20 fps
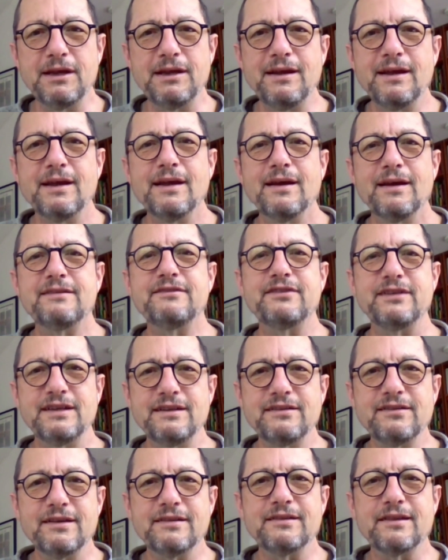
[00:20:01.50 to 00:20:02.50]
me?
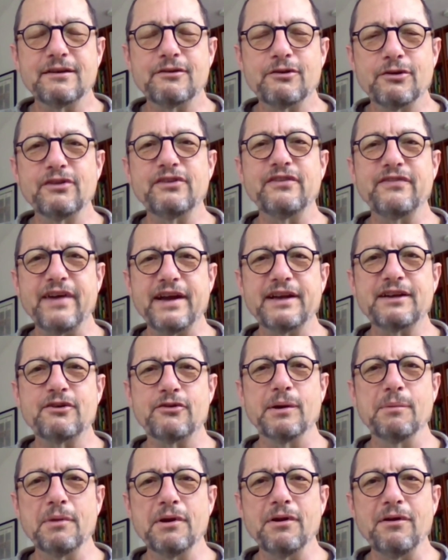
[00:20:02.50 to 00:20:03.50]
Jesus, the crucified
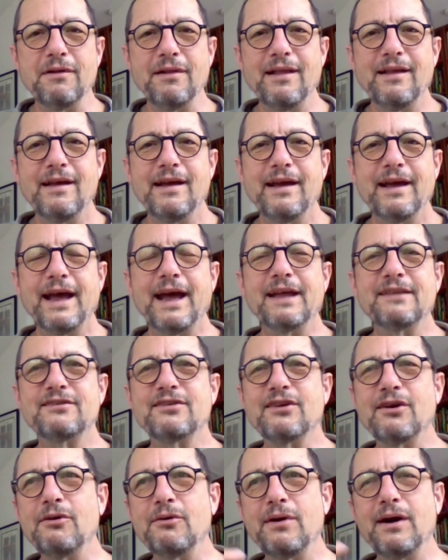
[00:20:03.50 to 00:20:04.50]
criminal. And
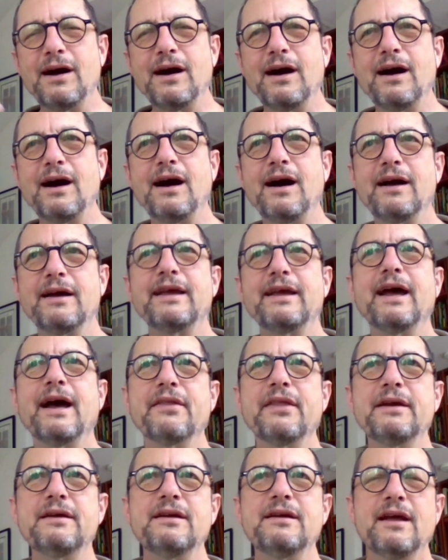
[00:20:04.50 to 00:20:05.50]
so, uh,
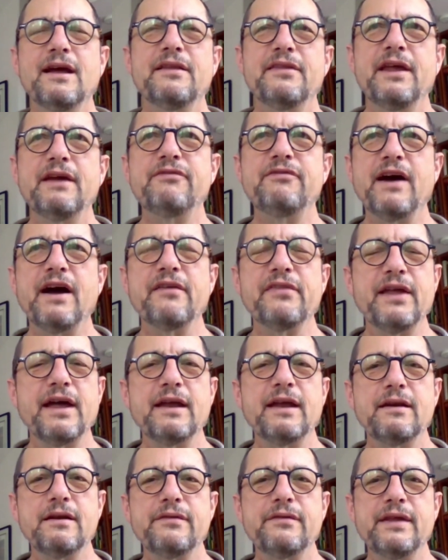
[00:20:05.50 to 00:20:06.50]
yeah, they they found
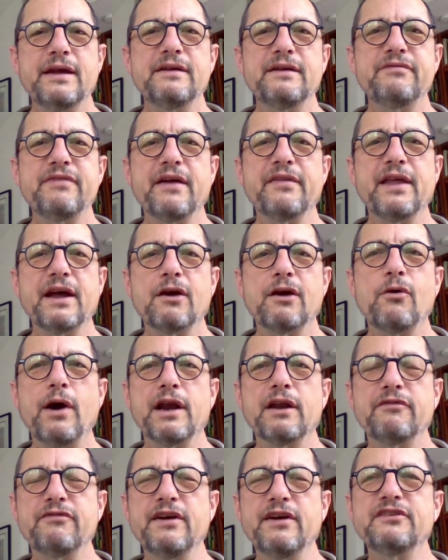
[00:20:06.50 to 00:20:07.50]
that they found that
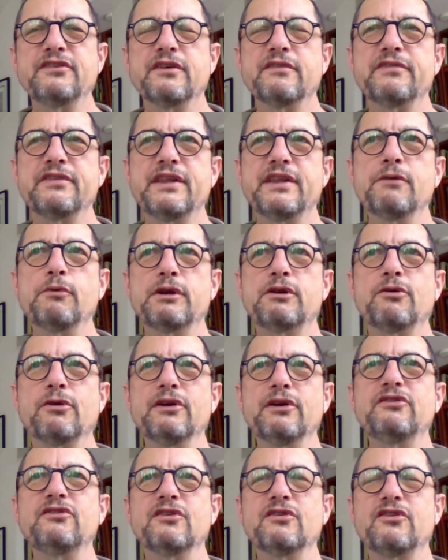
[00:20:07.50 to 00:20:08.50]
quite offensive. And then when
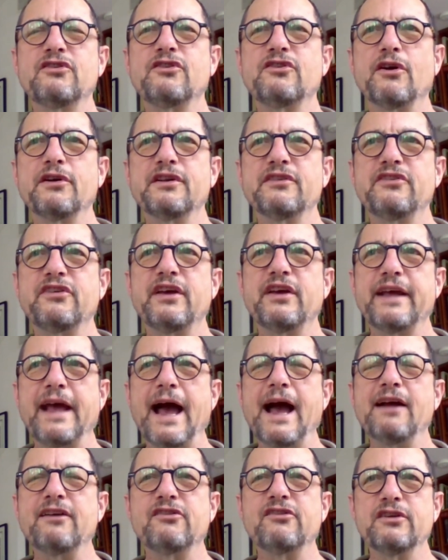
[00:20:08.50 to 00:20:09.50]
Christians started saying,
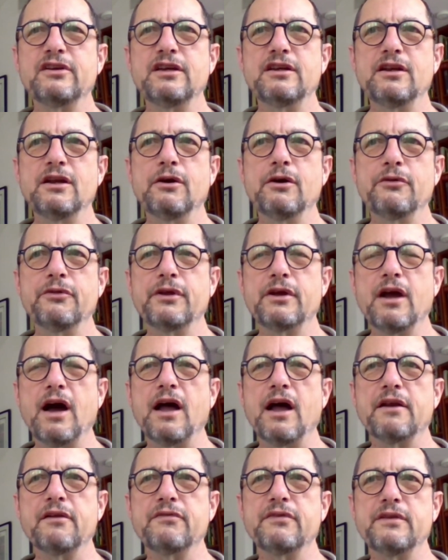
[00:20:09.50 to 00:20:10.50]
actually, you know, the
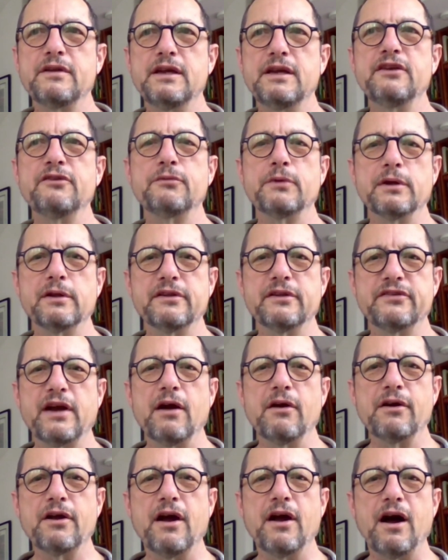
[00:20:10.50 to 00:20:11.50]
God of Israel is
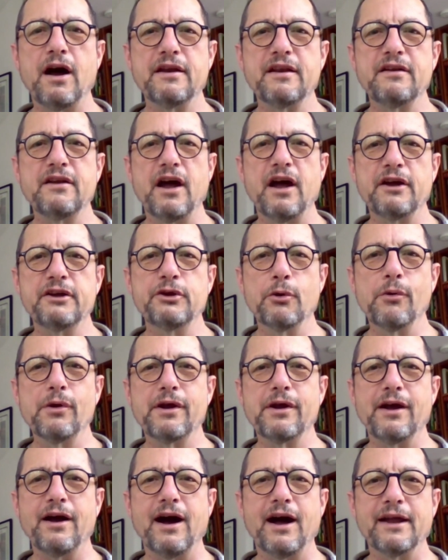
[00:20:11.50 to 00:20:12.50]
our God and not
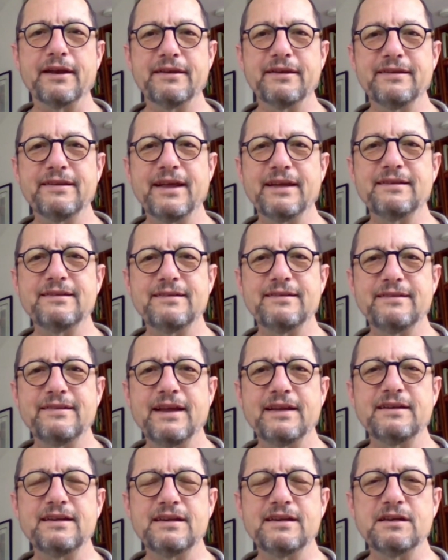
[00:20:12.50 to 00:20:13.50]
your God, that
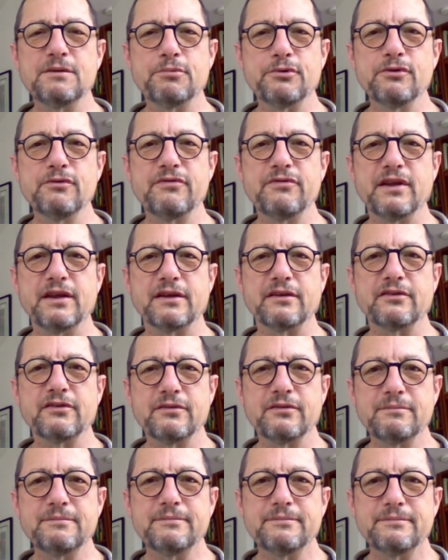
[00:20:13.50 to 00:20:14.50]
that didn't improve things.